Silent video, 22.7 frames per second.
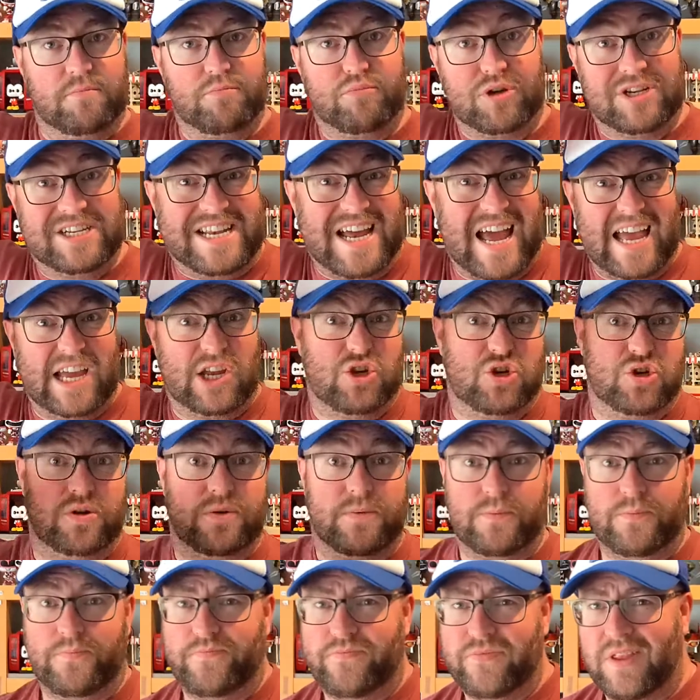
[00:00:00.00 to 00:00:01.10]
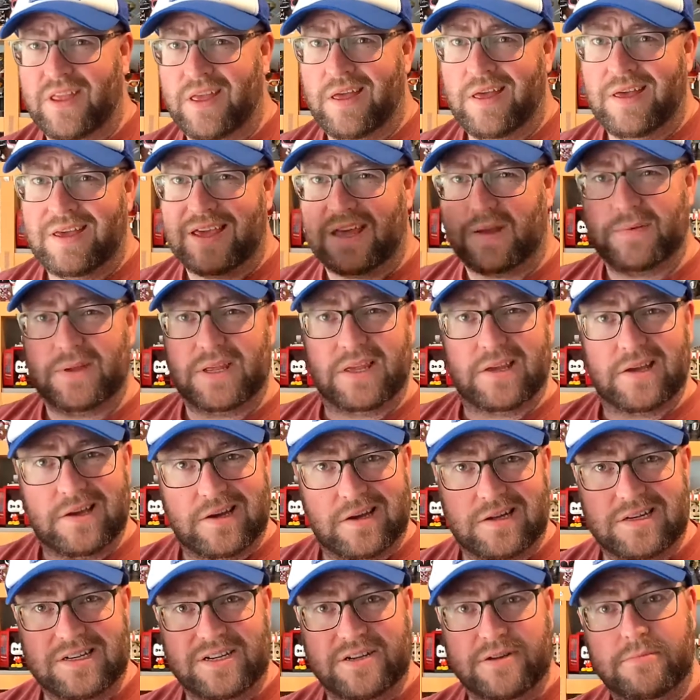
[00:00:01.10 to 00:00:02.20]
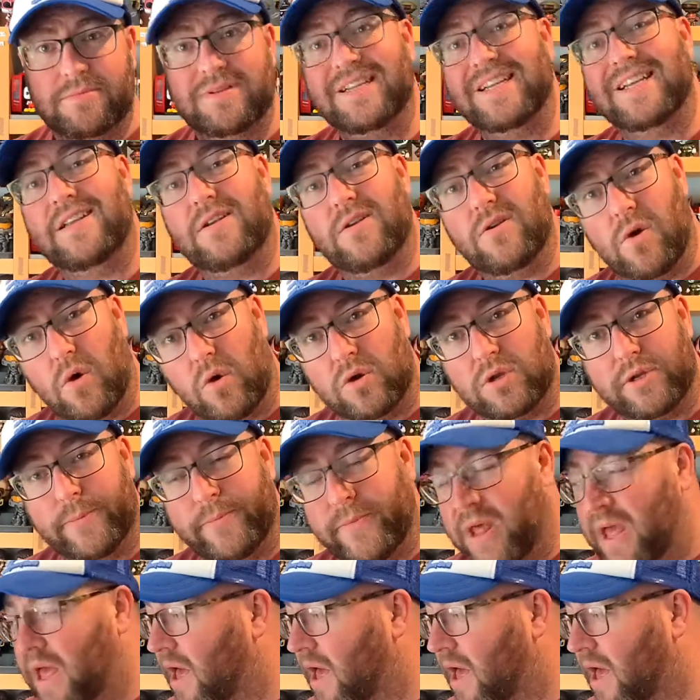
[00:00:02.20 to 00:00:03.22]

of protection. Captain Carter did not.